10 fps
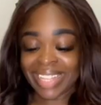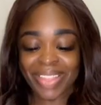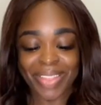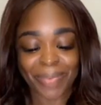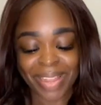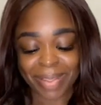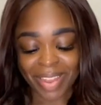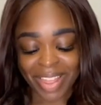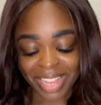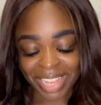the weight
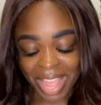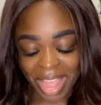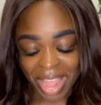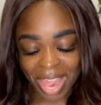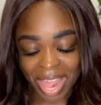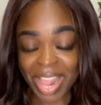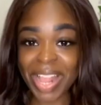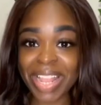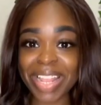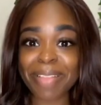loss,
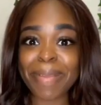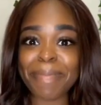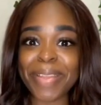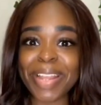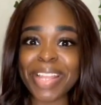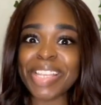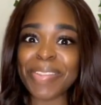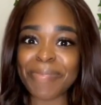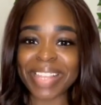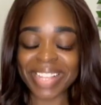it's been pretty good to
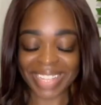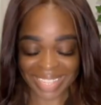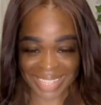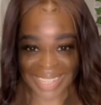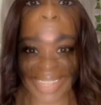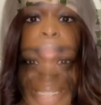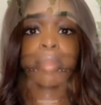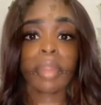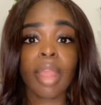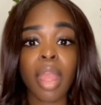me.
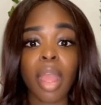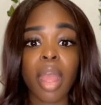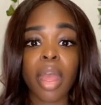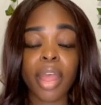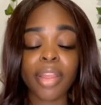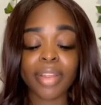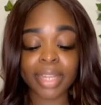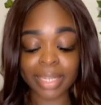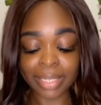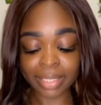All
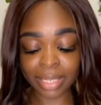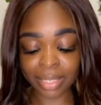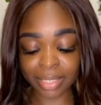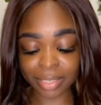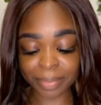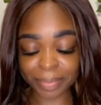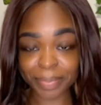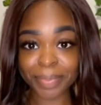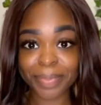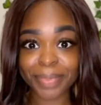right,
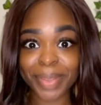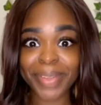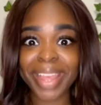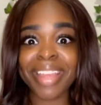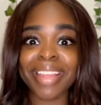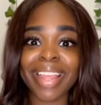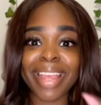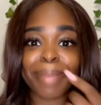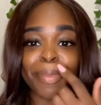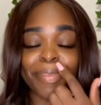okay,
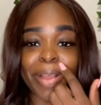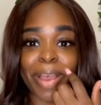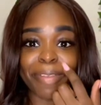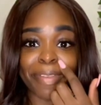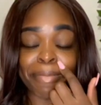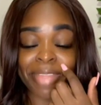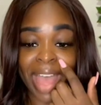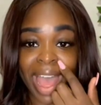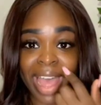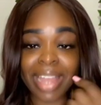and moving on from
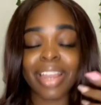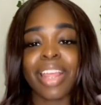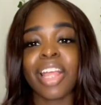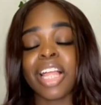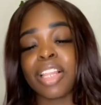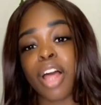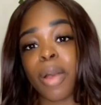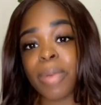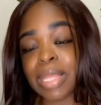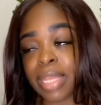that, along
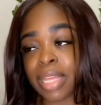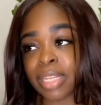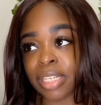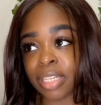with like,